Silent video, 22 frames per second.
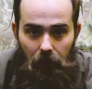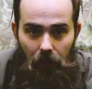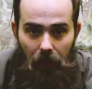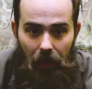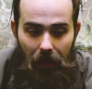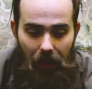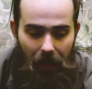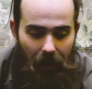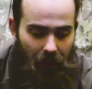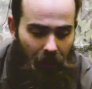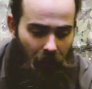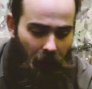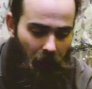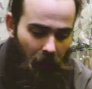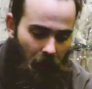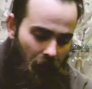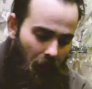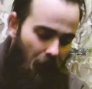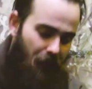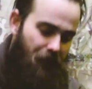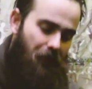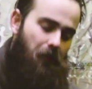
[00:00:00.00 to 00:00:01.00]

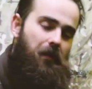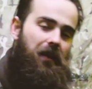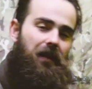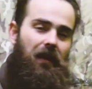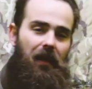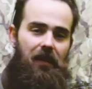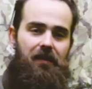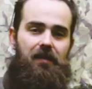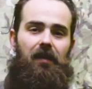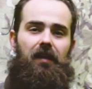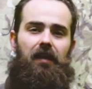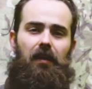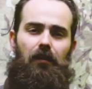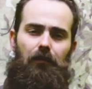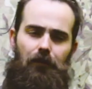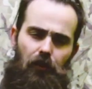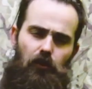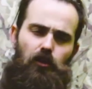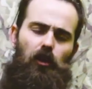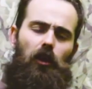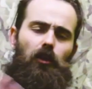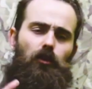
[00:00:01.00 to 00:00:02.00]
And for me, that's a key
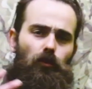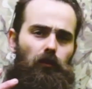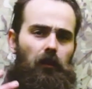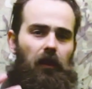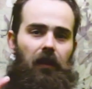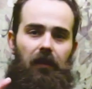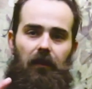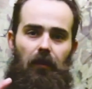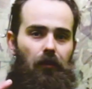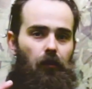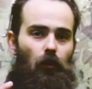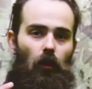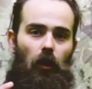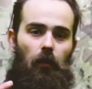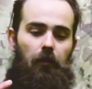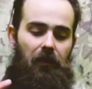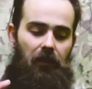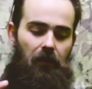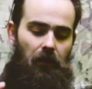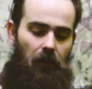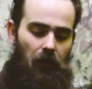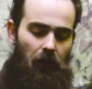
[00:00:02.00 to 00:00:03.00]
feature. I don't like the thought of
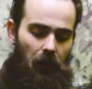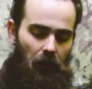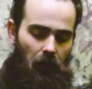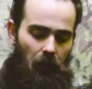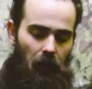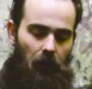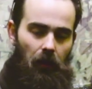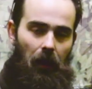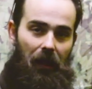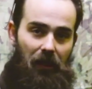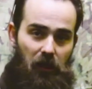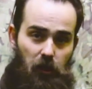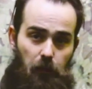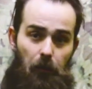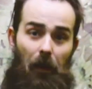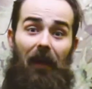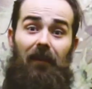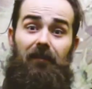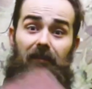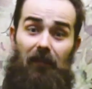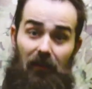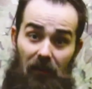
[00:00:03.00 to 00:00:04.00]
being
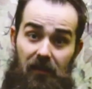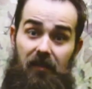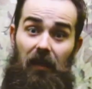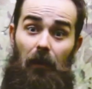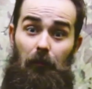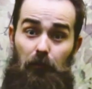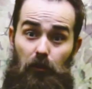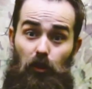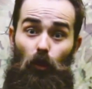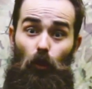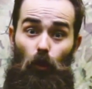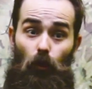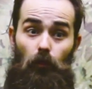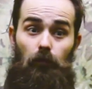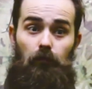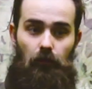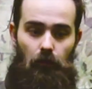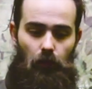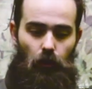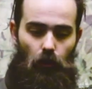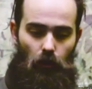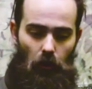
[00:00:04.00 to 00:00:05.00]
expecting the zip to
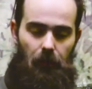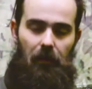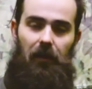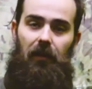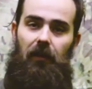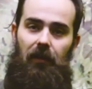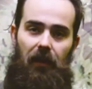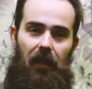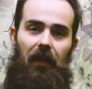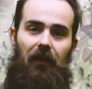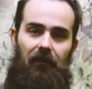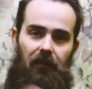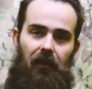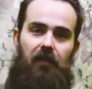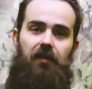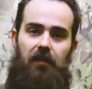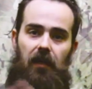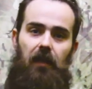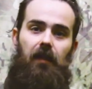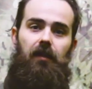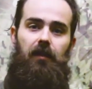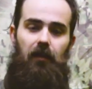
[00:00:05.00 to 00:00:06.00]
open, you know what I mean, and then at
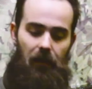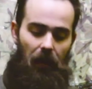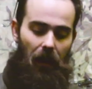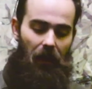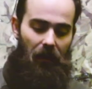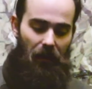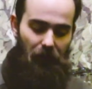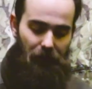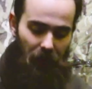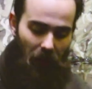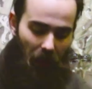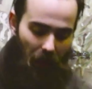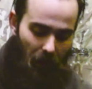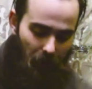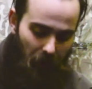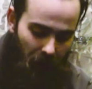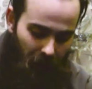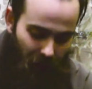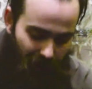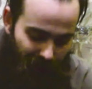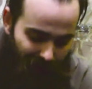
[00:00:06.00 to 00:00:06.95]
Disney and you get in a flap,